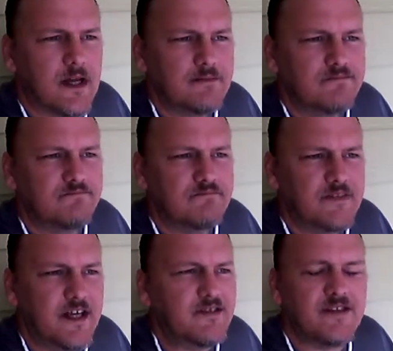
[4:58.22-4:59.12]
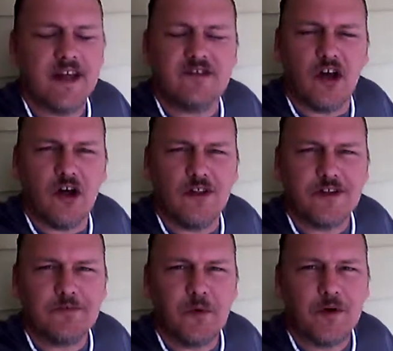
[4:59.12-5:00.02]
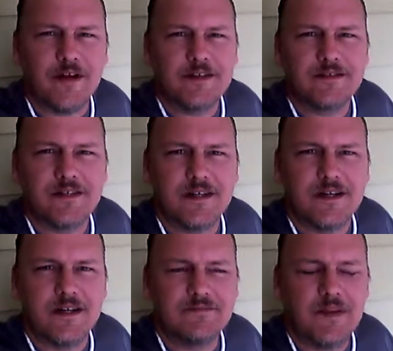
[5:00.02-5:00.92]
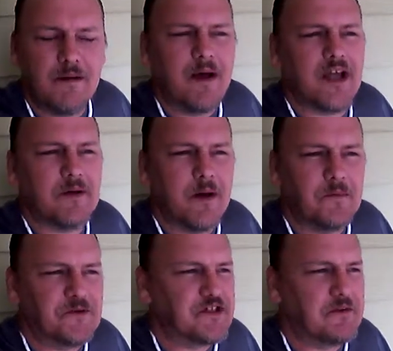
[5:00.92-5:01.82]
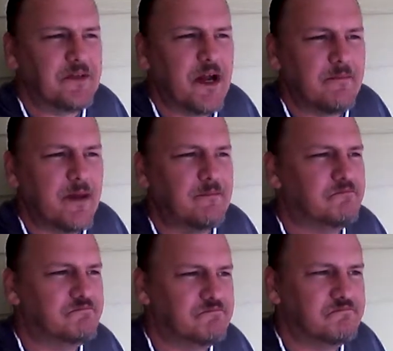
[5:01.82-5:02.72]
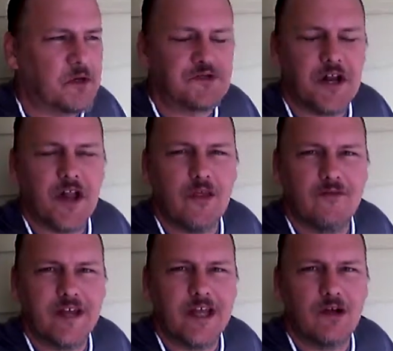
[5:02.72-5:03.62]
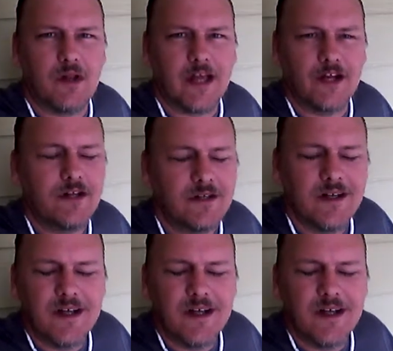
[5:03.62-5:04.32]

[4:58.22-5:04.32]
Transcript: I guess that's all this morning. Uh, I might come up with something. I may post another video later.